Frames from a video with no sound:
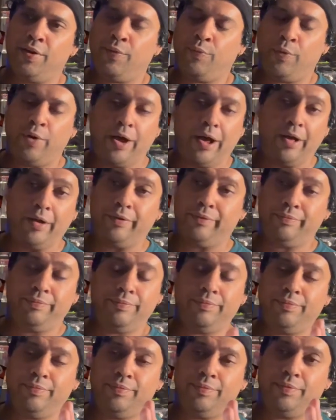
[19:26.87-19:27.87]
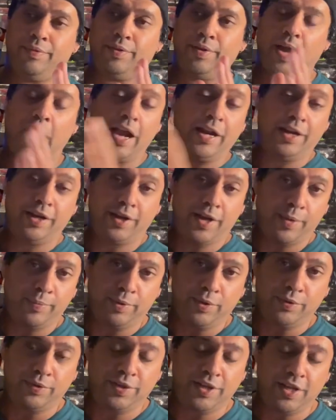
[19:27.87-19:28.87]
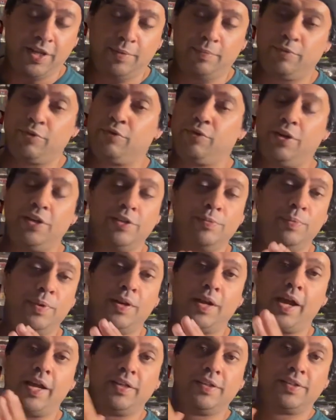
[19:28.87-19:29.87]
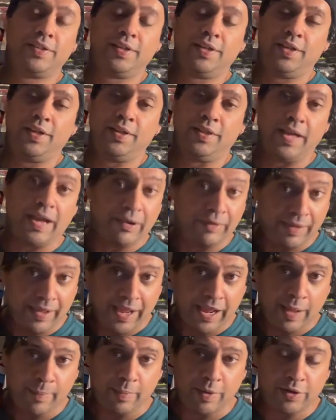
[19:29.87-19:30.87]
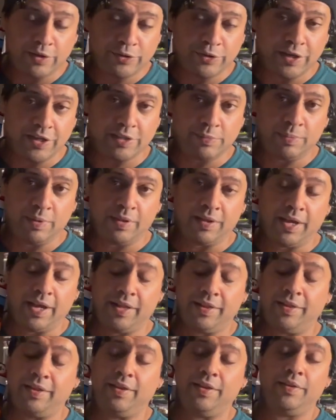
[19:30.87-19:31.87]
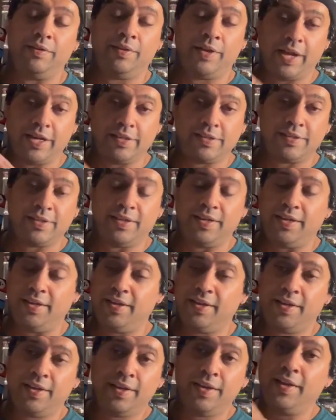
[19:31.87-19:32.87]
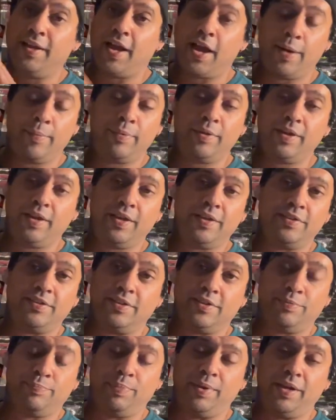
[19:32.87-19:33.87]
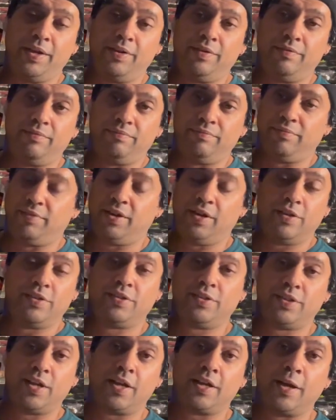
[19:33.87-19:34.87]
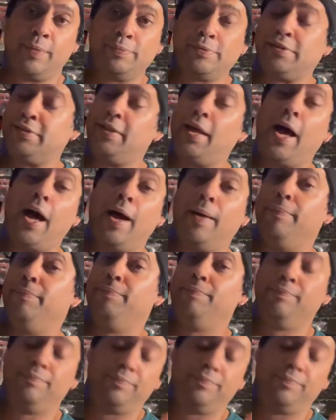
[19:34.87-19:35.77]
well, I D W team treats me nicely. Larry Hama treats me lightly, nicely. Emily has just been, you know, stuck-up snob.